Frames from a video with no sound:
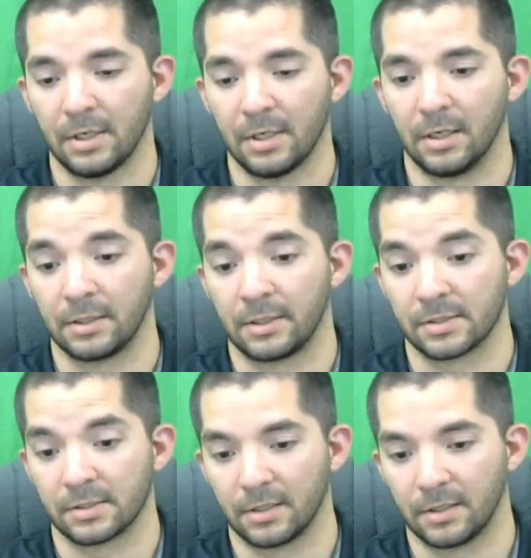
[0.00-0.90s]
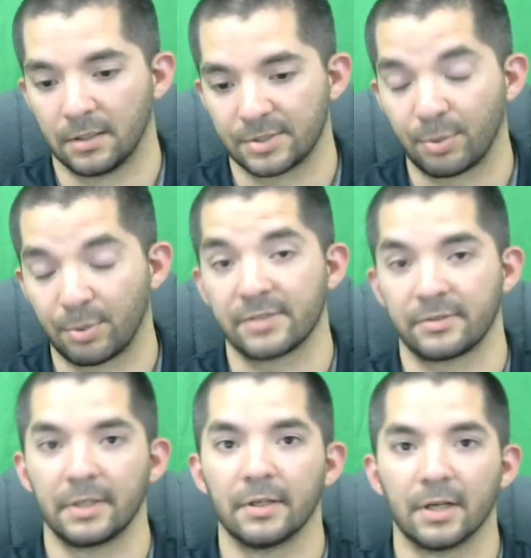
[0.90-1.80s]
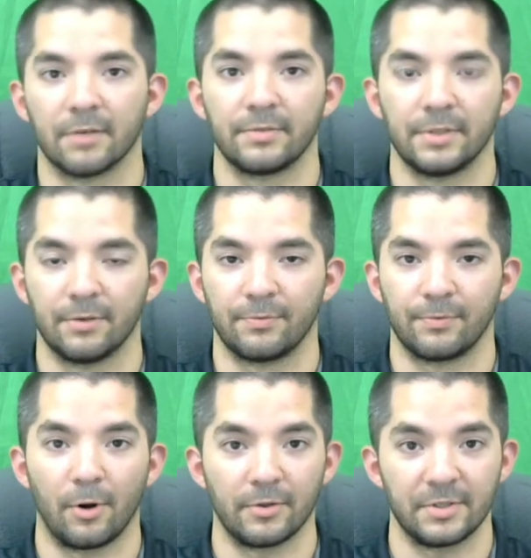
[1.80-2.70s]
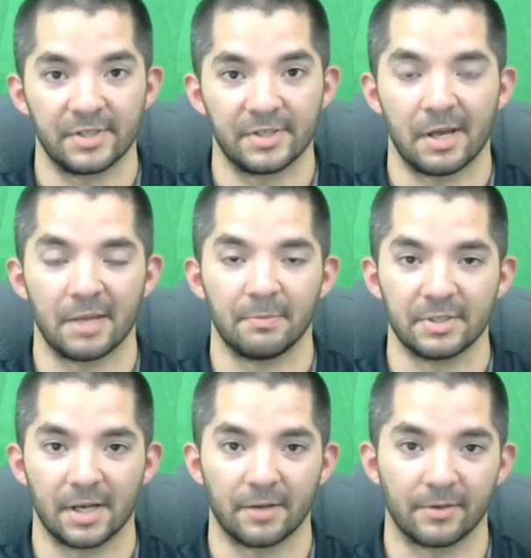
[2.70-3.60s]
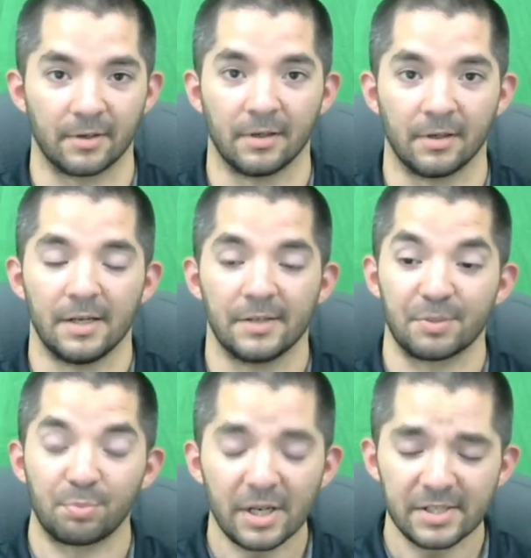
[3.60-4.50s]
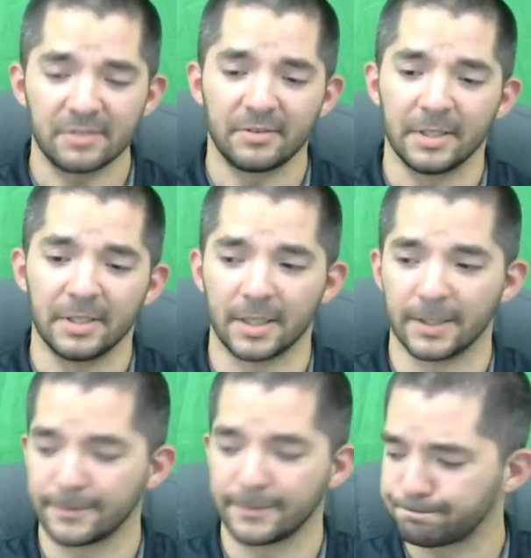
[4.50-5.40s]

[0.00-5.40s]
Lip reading: because surprisingly enough, for all these sysadmins out there, surprisingly enough,